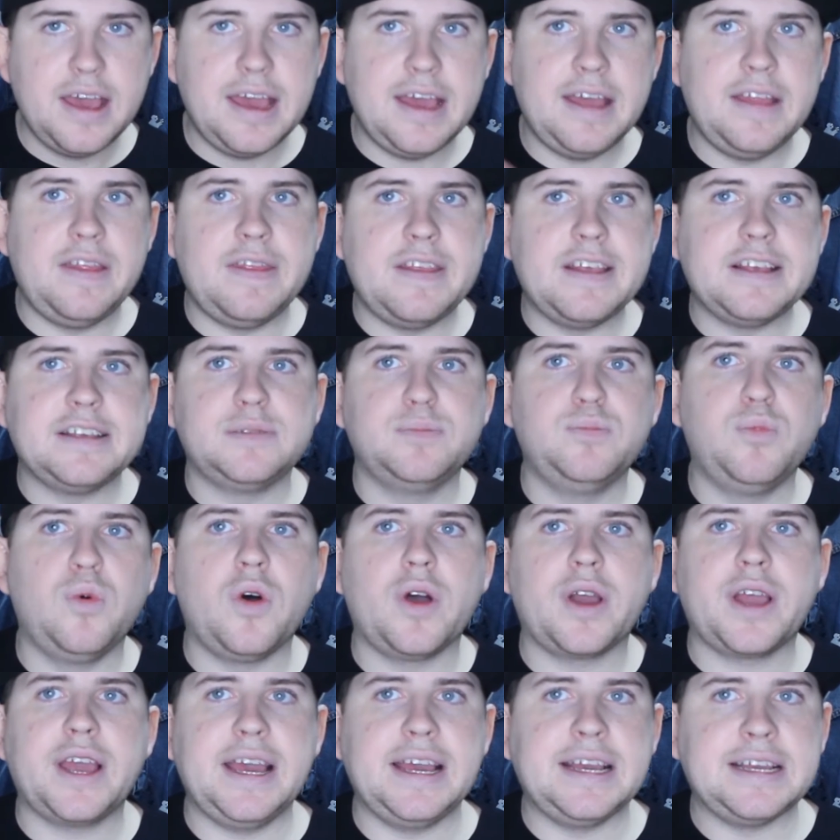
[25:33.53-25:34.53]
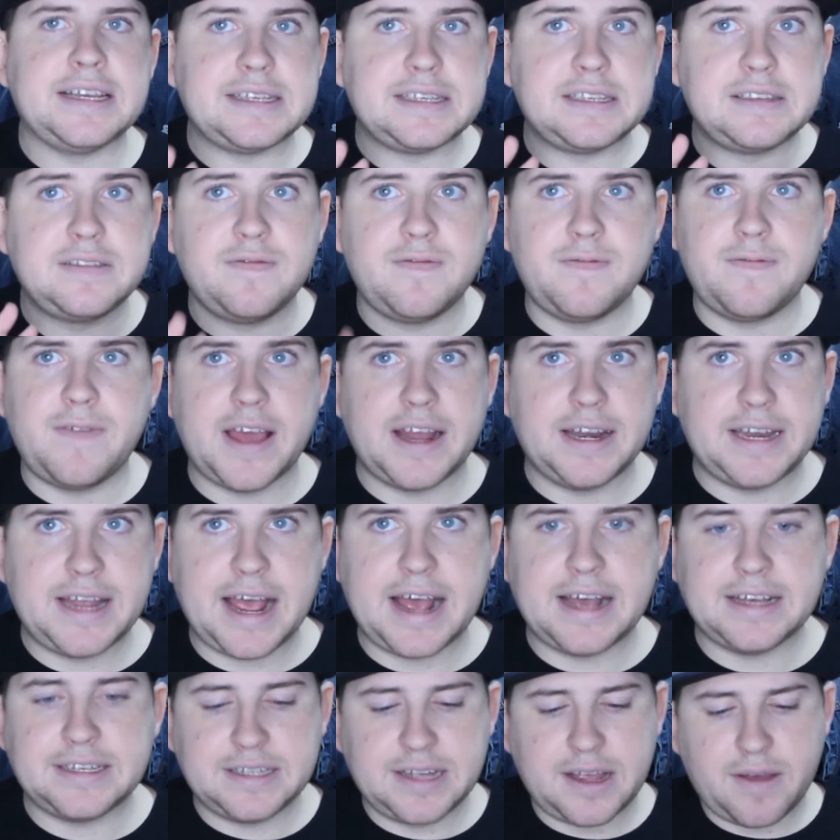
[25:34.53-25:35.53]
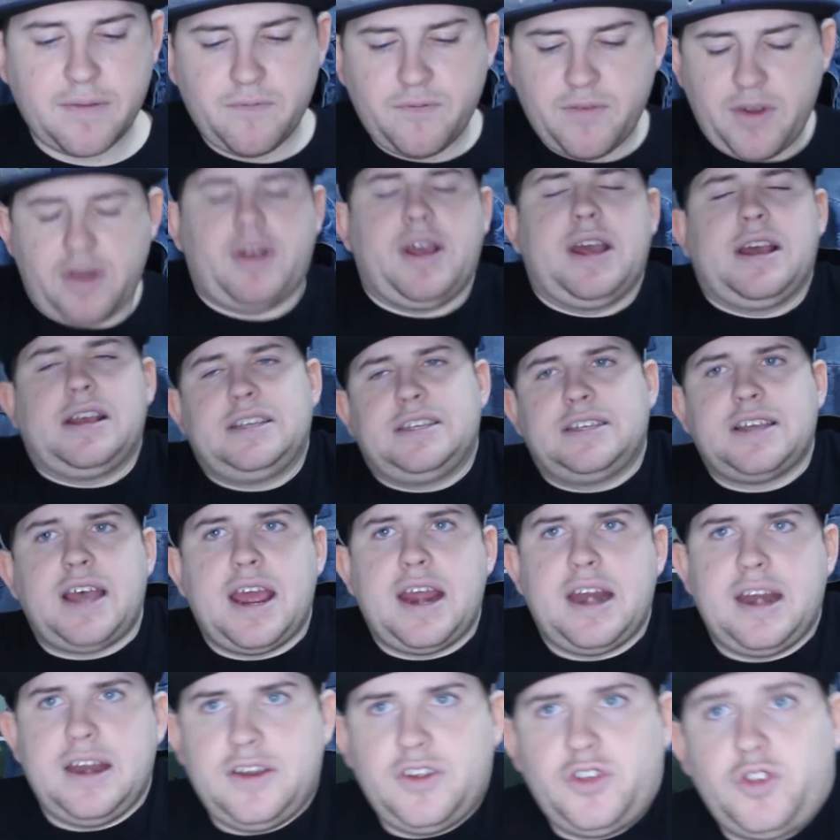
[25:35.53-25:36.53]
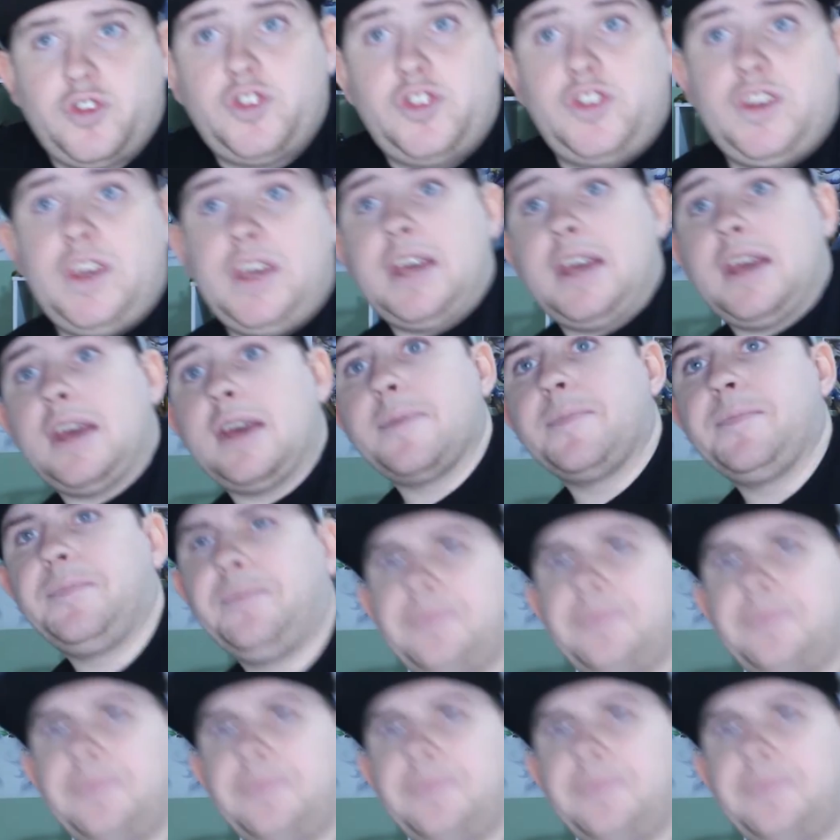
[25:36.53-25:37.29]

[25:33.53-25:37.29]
in this book is fantastic. I'm very excited to see